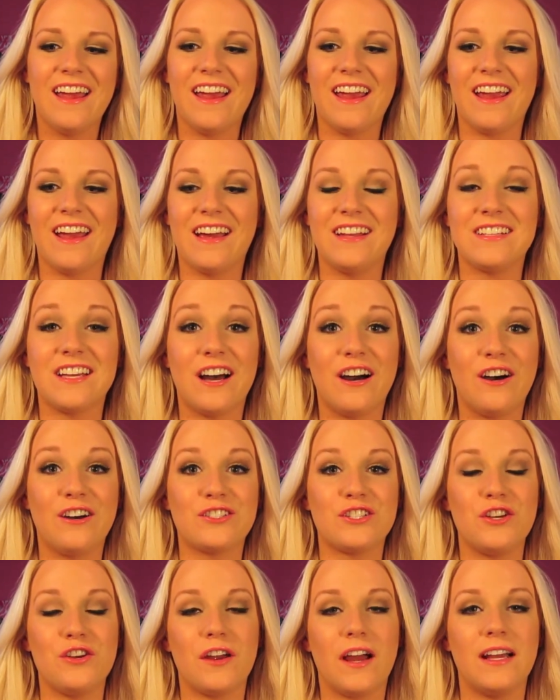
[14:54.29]
And I'll
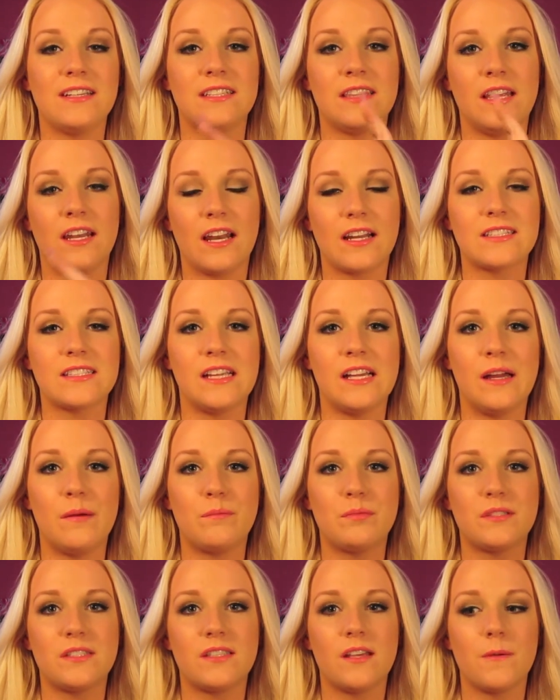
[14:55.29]
show you guys in the next
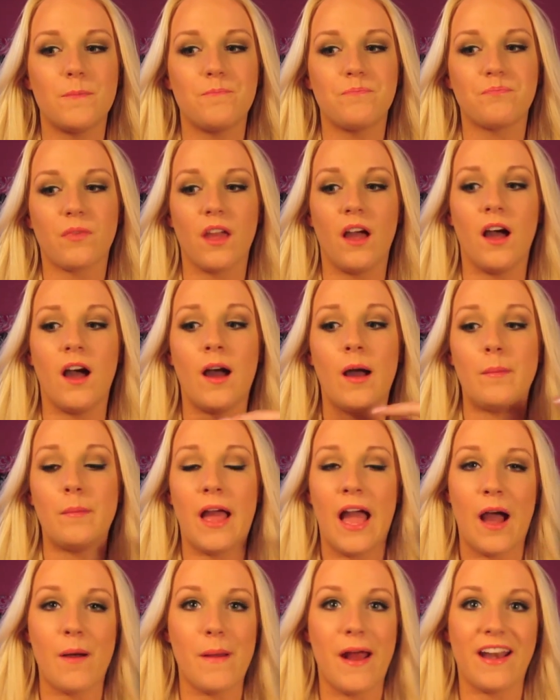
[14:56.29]
clips
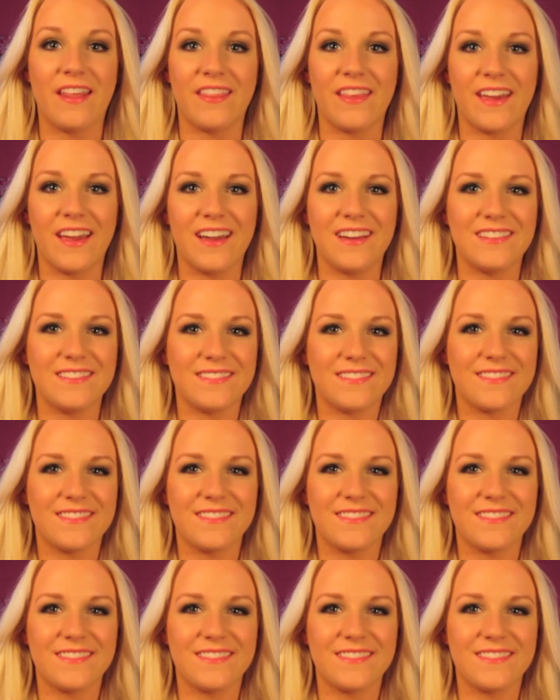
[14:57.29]
how matted they get.